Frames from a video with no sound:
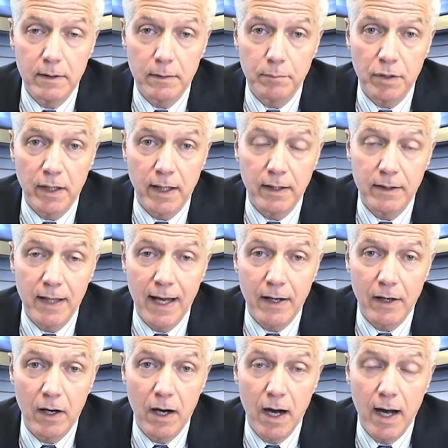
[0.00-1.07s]
A plane
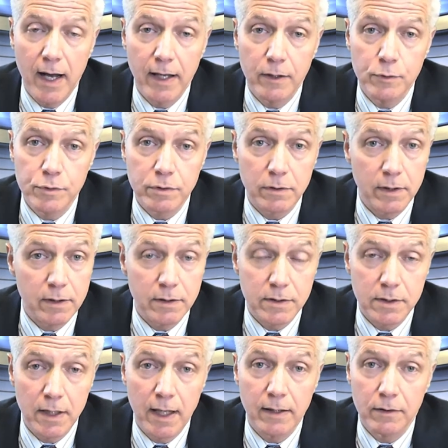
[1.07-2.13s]
that high usually
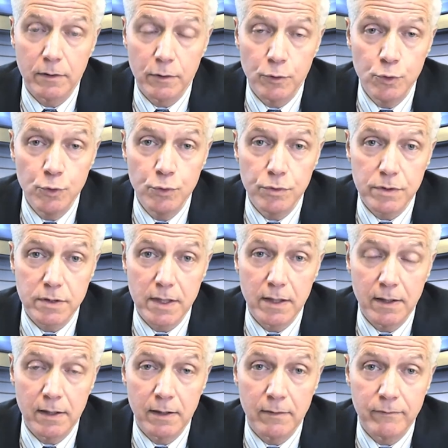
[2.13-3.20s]
does not use
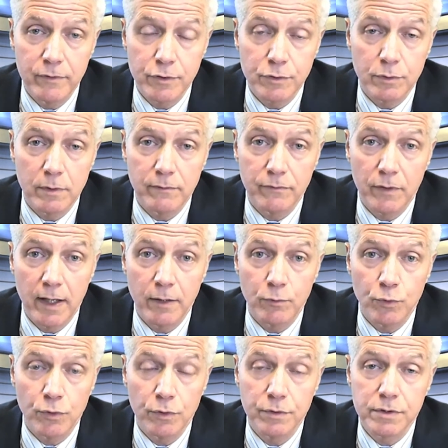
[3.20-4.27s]
visual flight
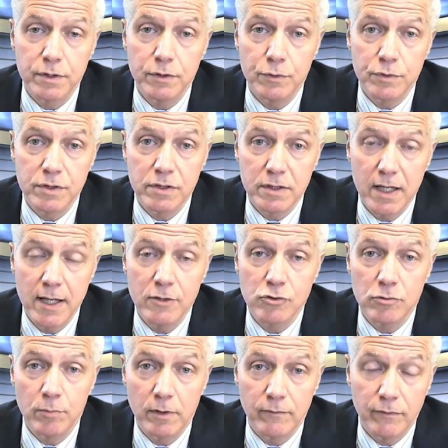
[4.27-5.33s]
rules. It uses
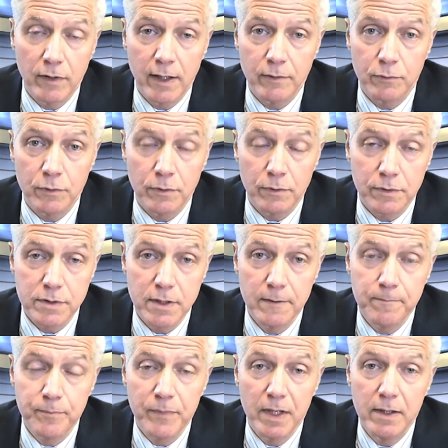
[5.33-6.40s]
instrument flight rules.
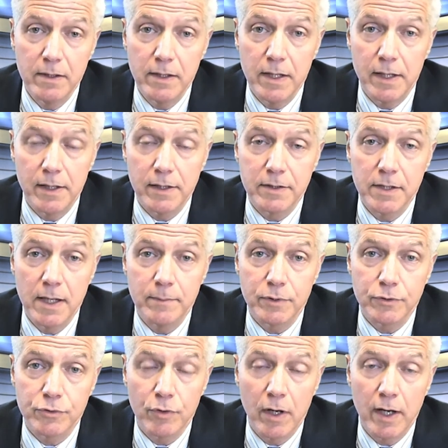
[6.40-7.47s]
In an attempt
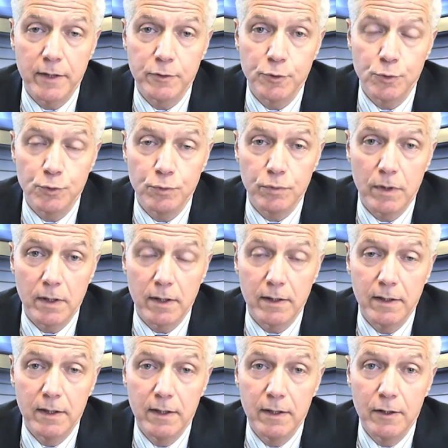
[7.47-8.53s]
to try
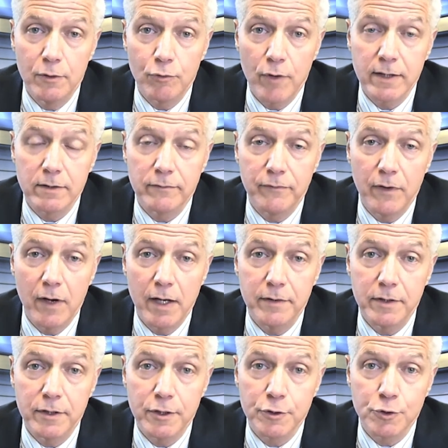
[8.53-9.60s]
to rectify
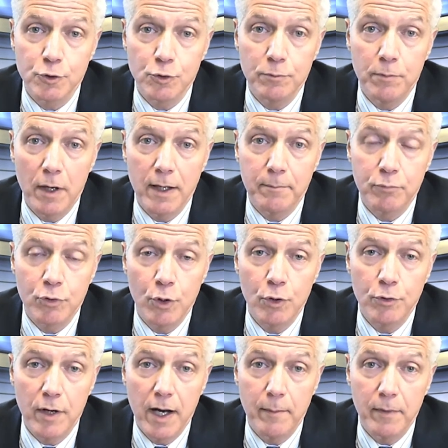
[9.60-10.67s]
the issue by
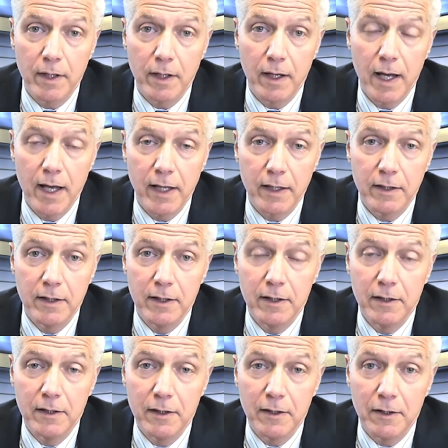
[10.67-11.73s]
programming
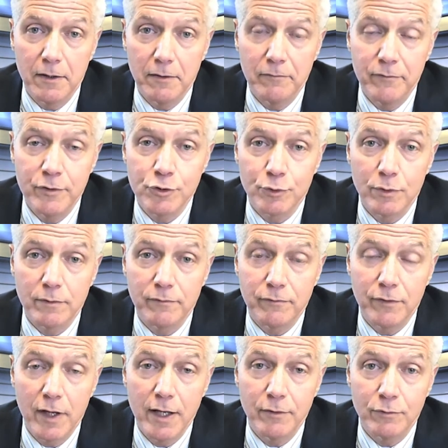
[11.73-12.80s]
a visual
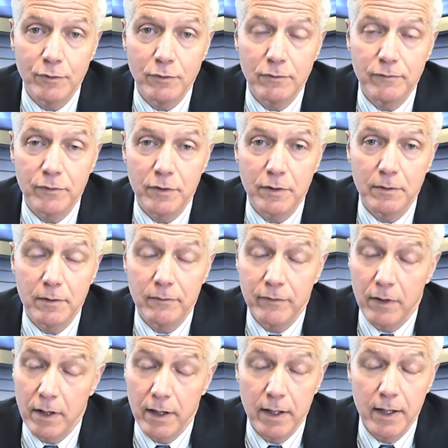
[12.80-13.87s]
flight rule
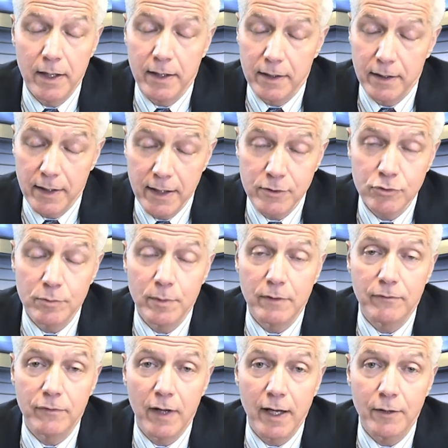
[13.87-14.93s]
for an
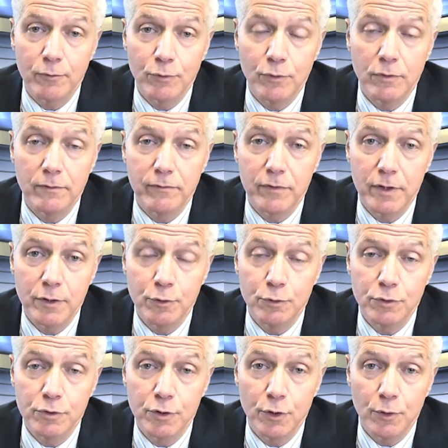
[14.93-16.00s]
instrument flight rule for the
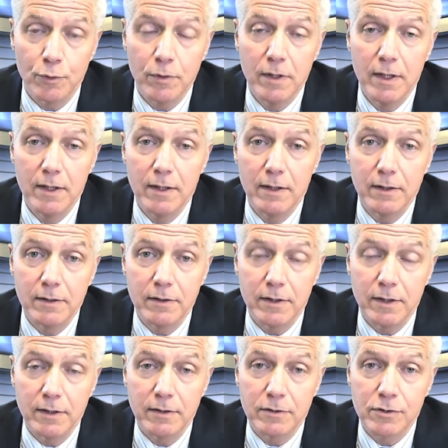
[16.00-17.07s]
U-2,
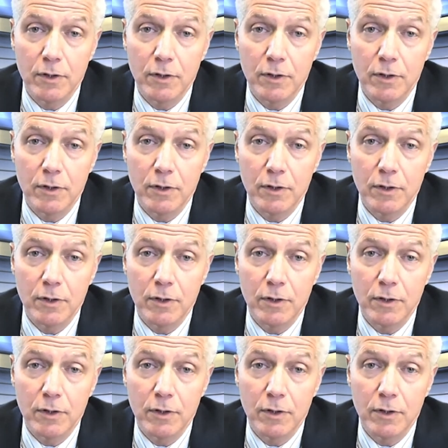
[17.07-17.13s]
the